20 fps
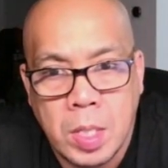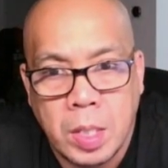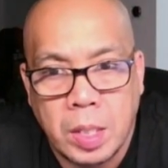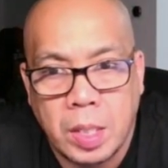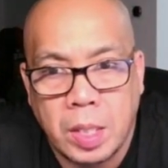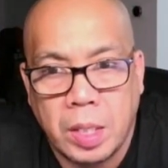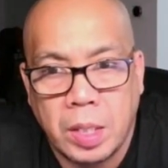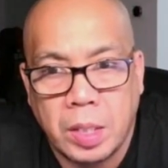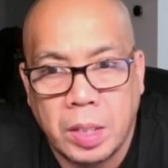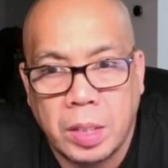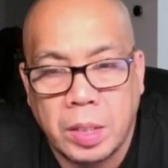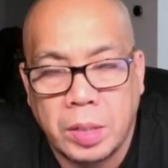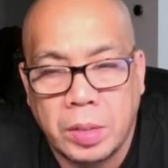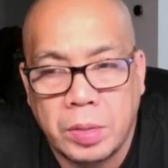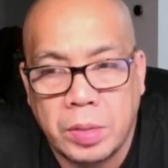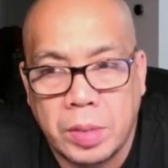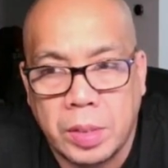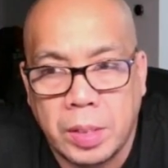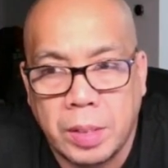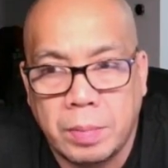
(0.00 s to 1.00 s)

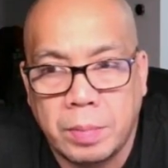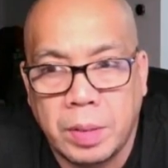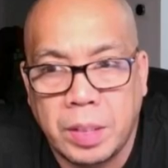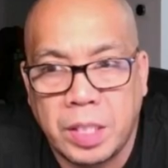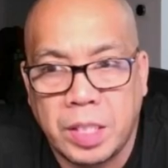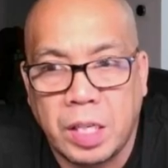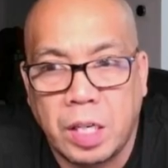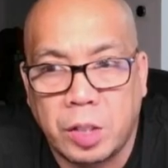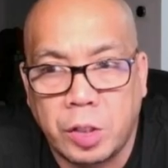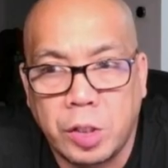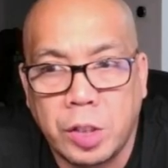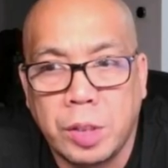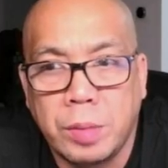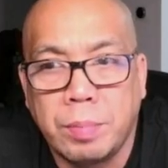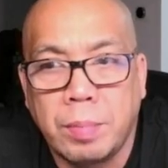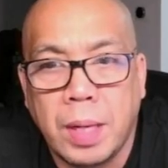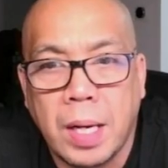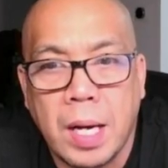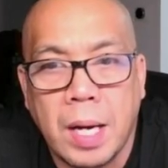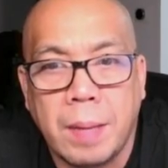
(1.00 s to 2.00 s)
And a good
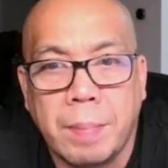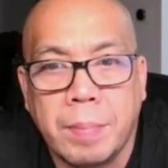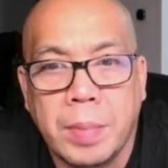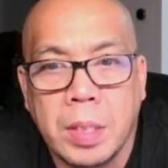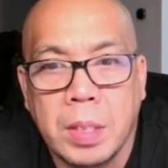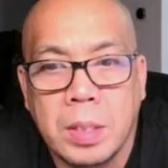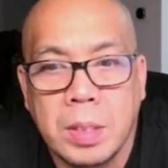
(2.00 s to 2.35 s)
mom,